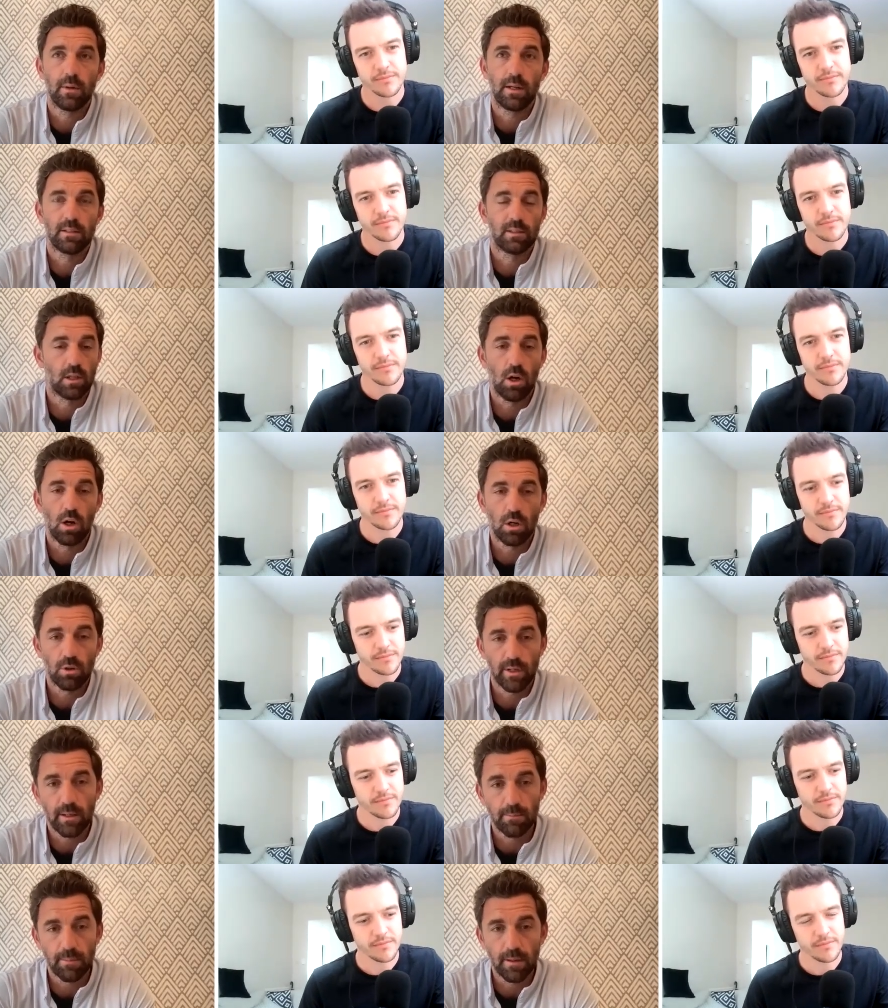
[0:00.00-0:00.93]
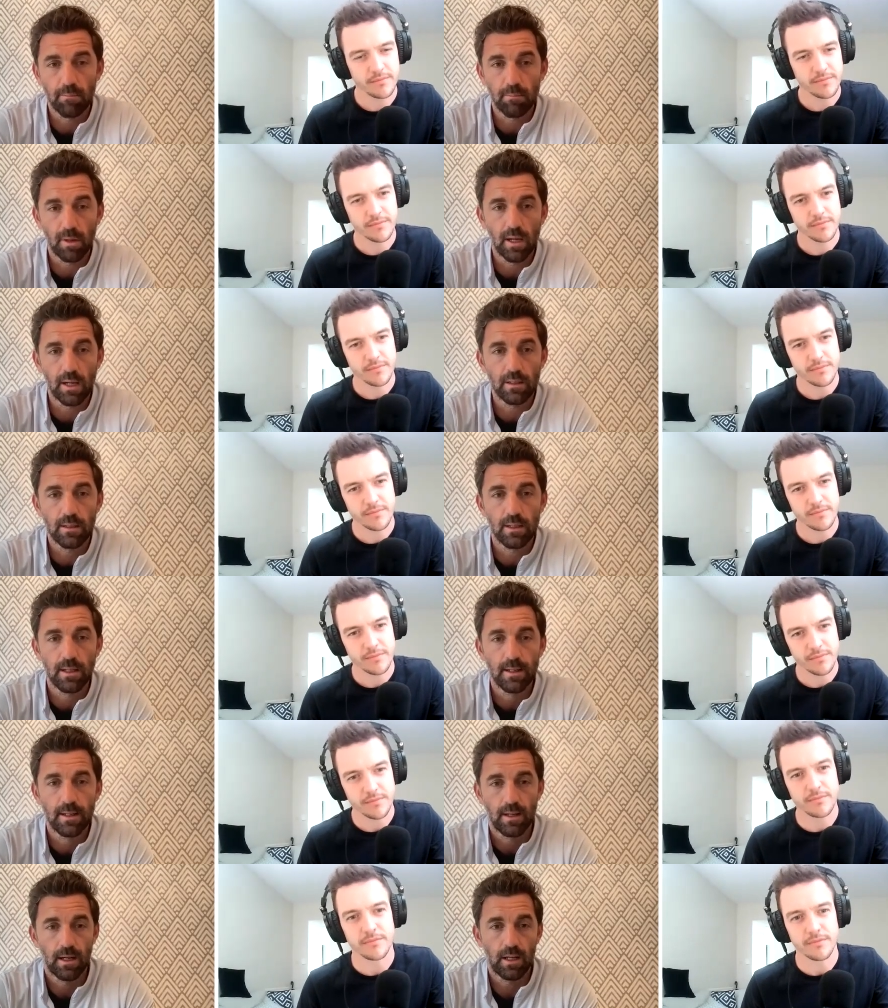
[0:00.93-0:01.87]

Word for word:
Speaker 1: where there's a lot of cricket being played, hmm.